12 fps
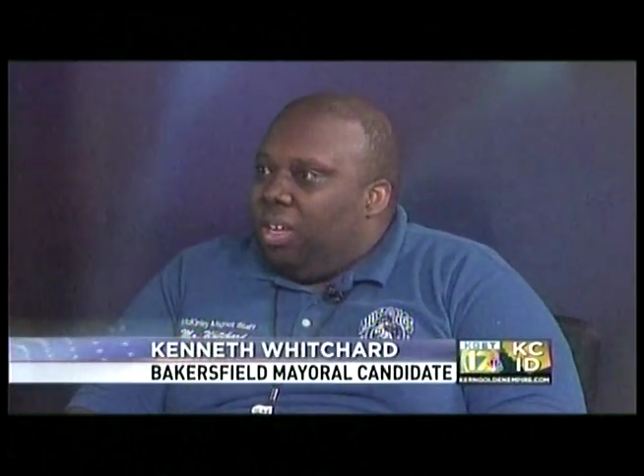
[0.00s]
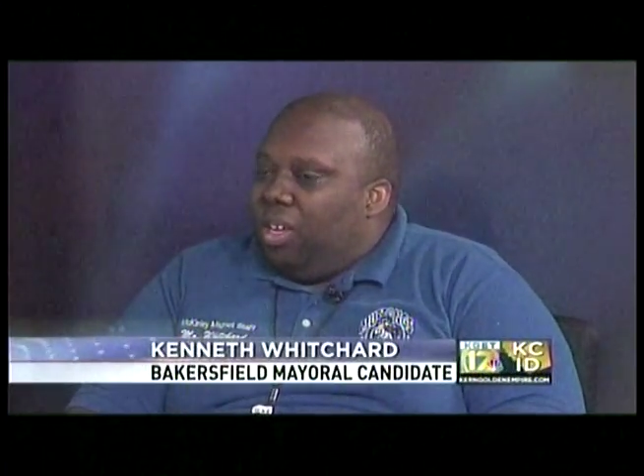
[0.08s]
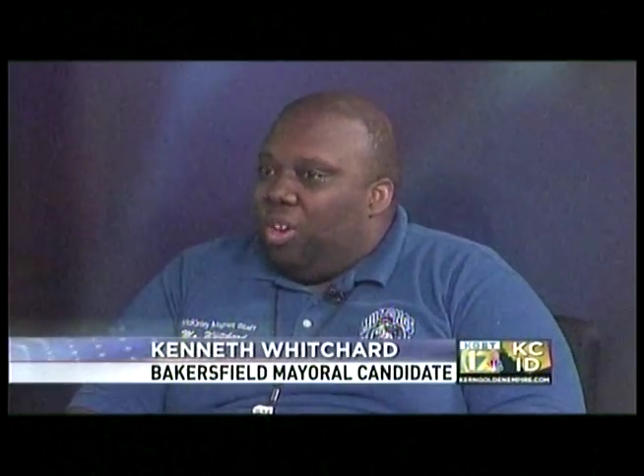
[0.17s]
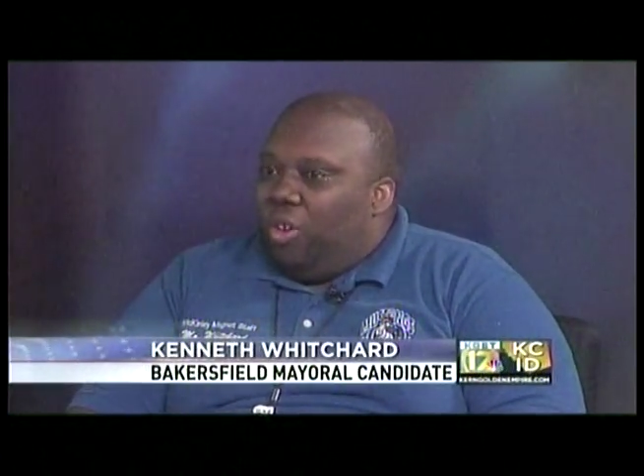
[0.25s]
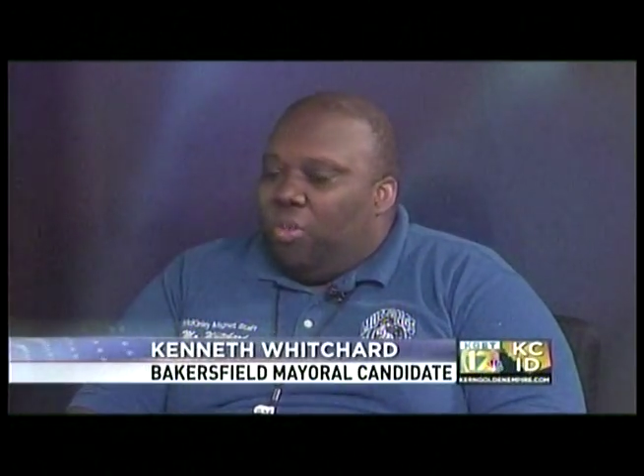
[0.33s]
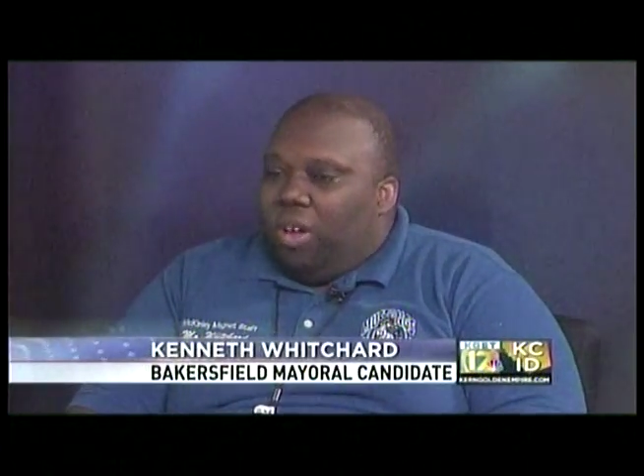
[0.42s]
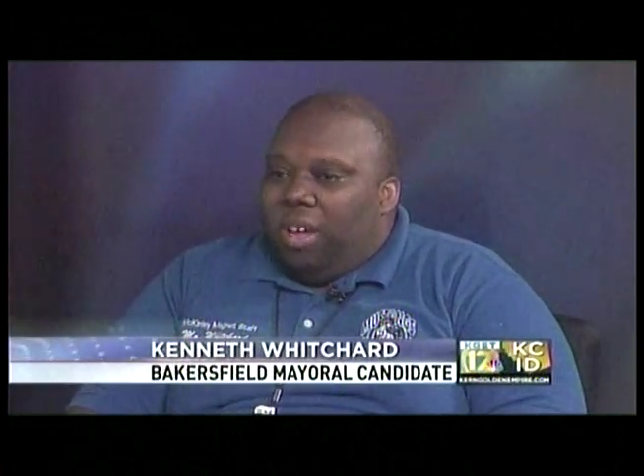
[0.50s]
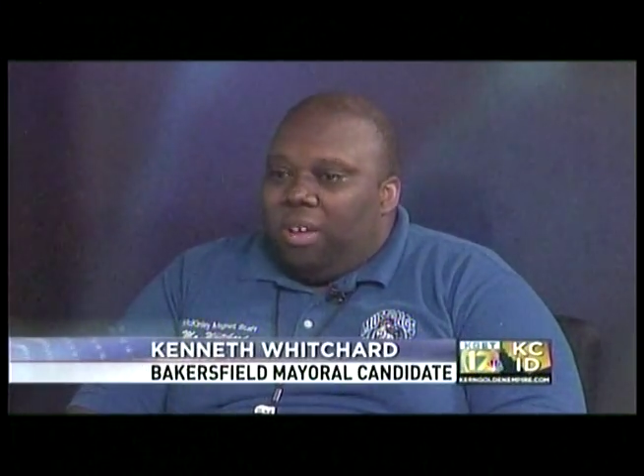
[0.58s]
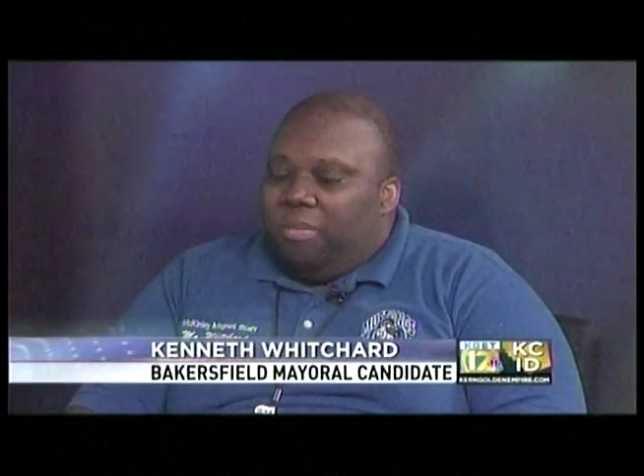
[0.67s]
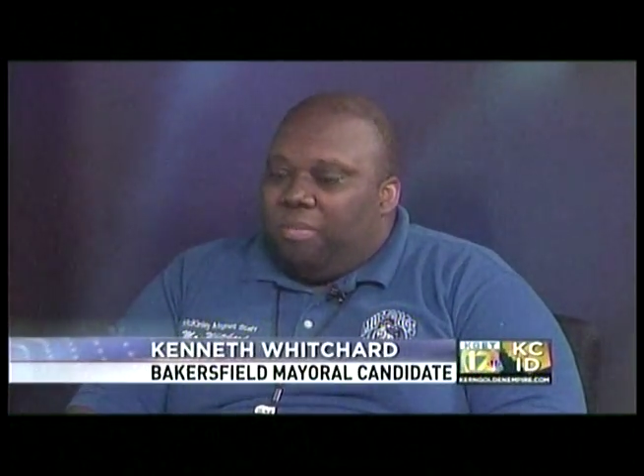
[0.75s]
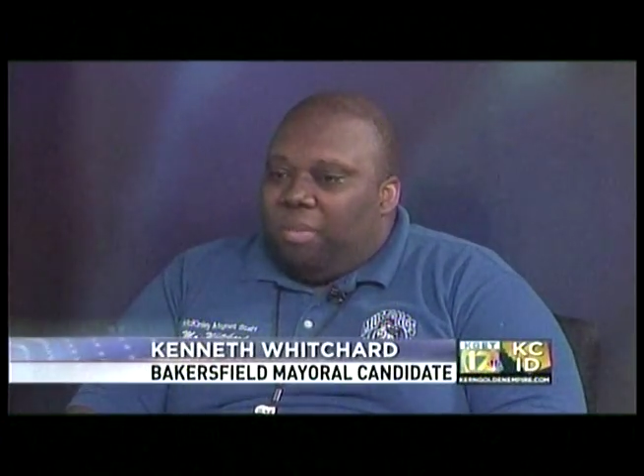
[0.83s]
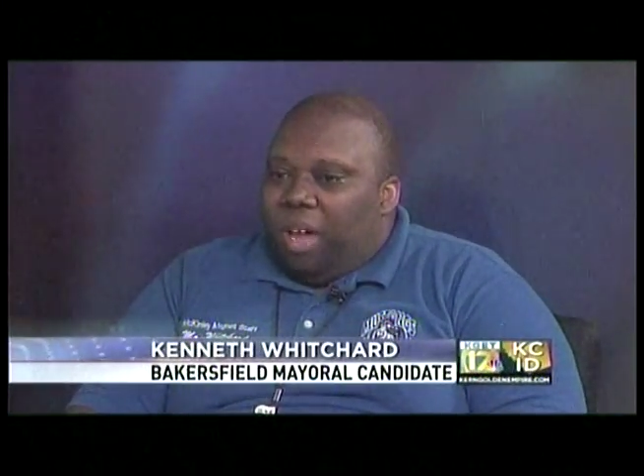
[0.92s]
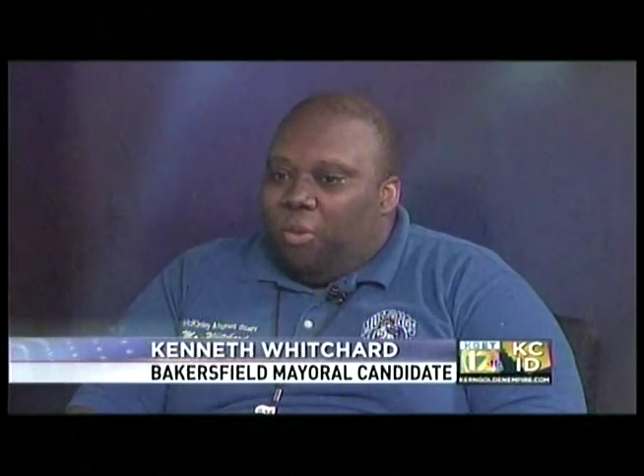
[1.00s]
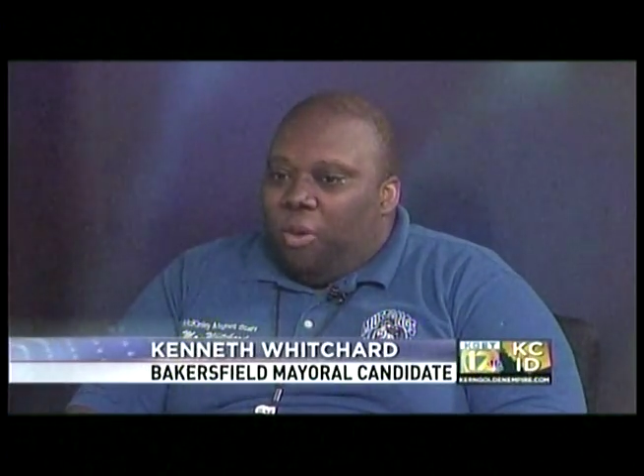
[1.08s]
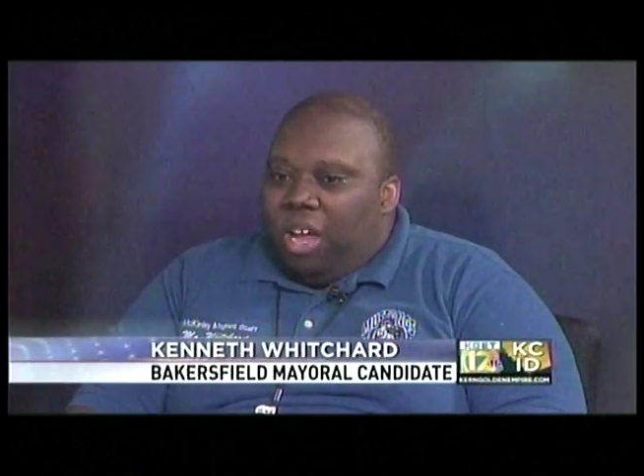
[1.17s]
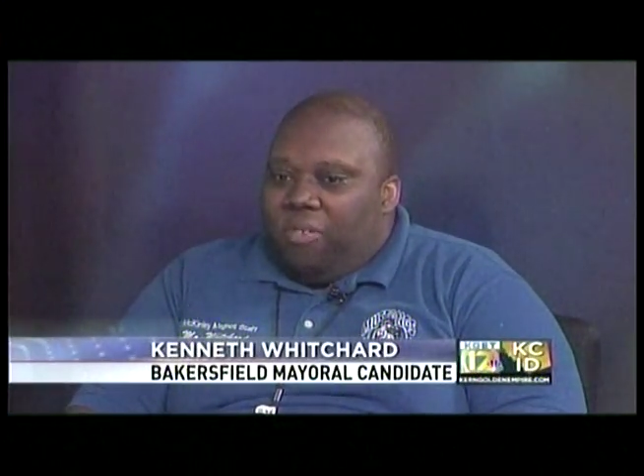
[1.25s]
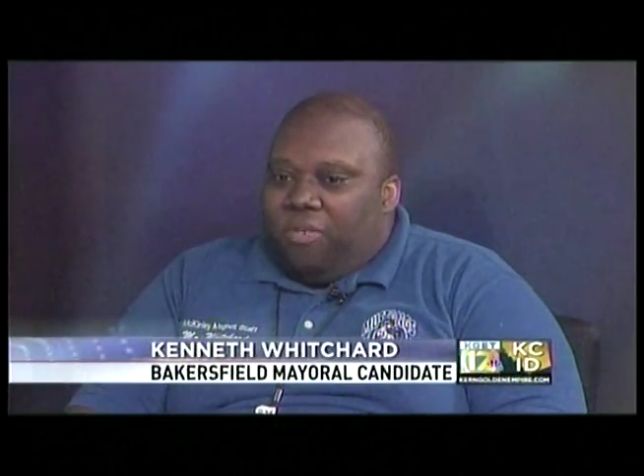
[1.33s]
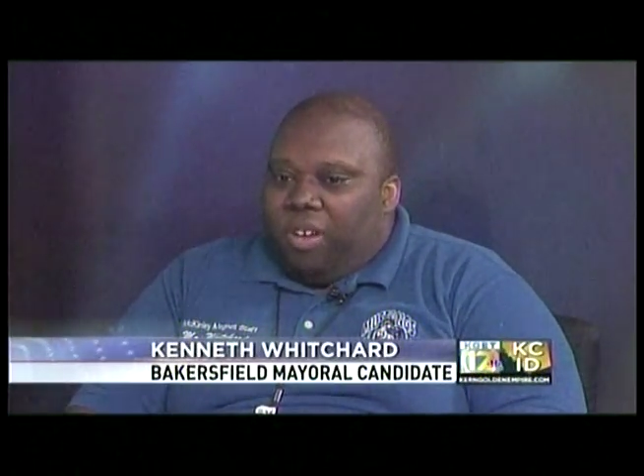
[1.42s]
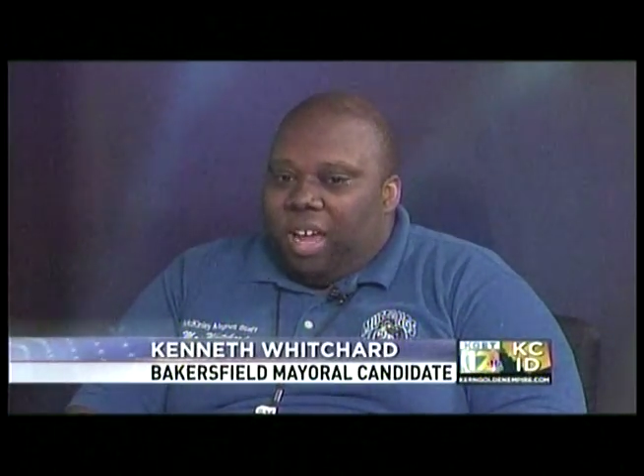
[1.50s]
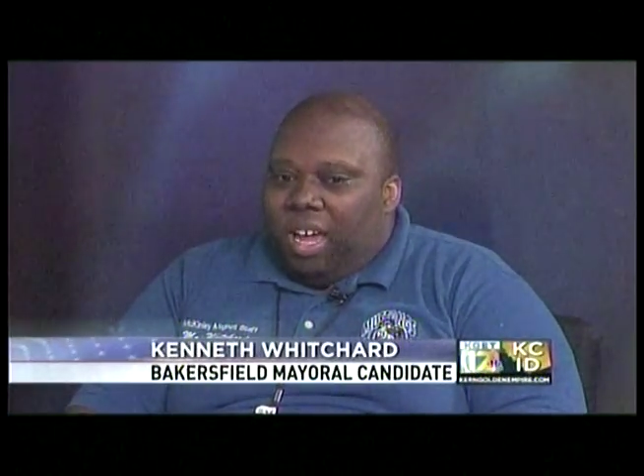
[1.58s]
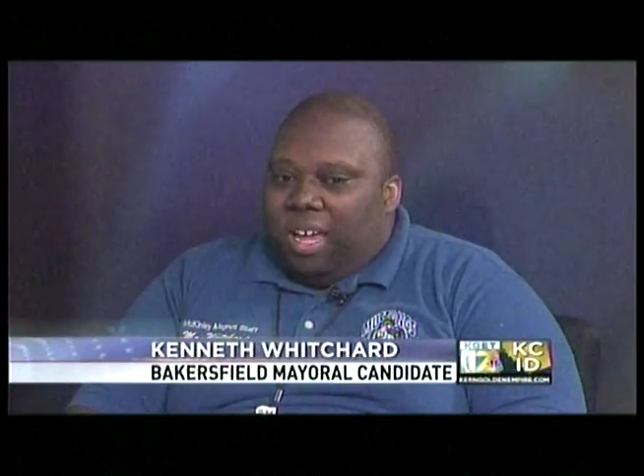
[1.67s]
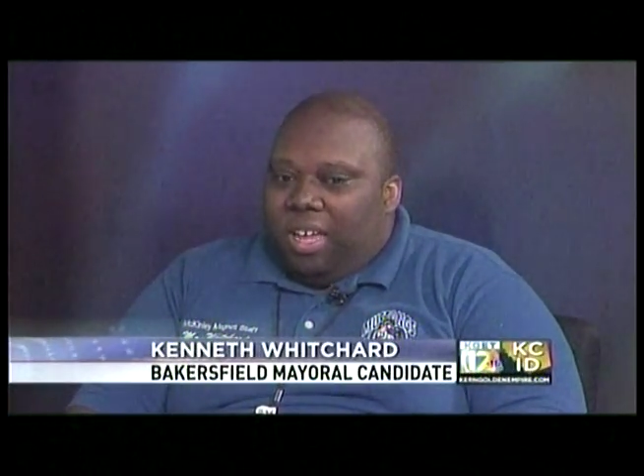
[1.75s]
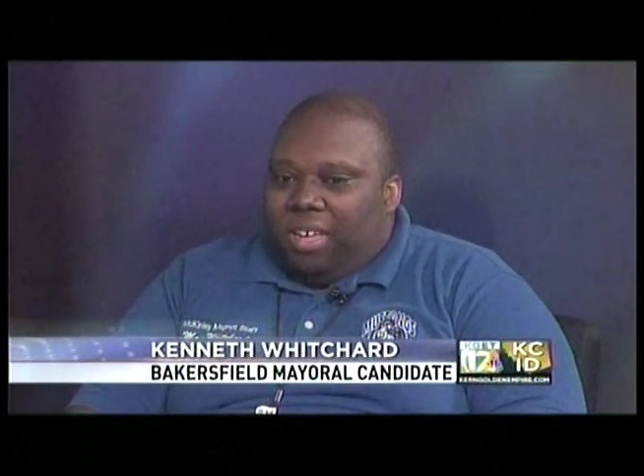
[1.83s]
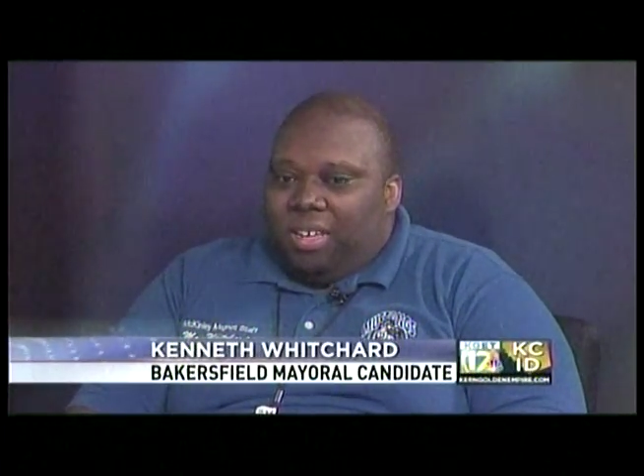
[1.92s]
You know, my wife and
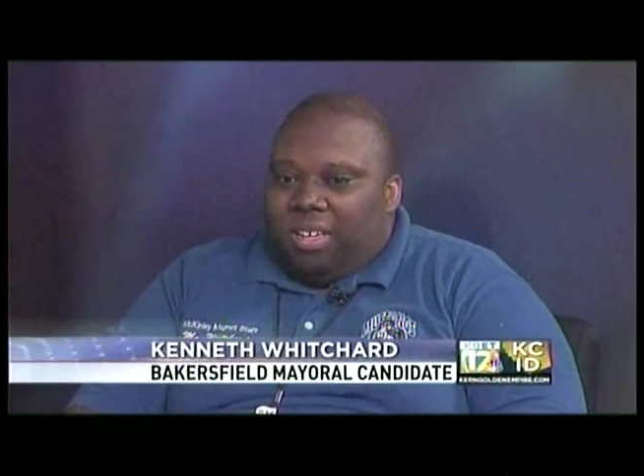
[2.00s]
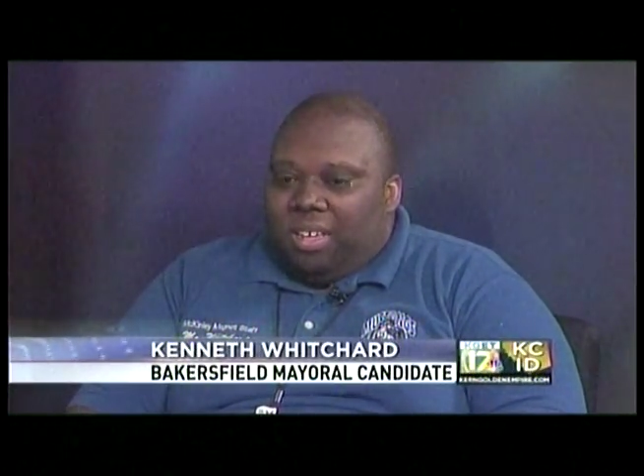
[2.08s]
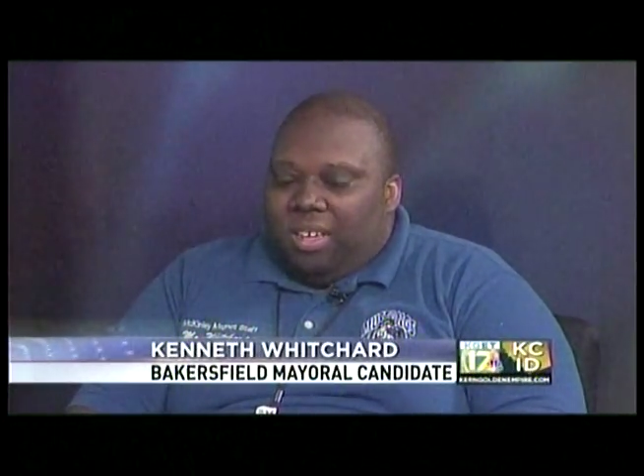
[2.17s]
I,